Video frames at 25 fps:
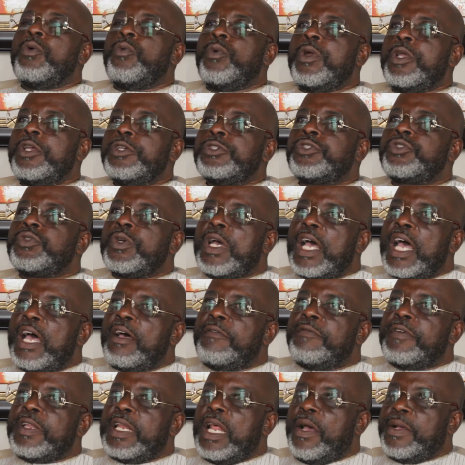We used to
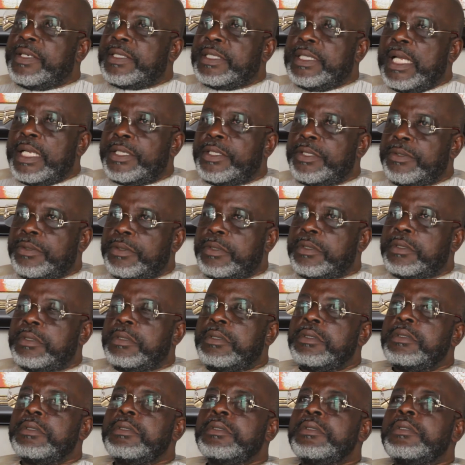have in our statutes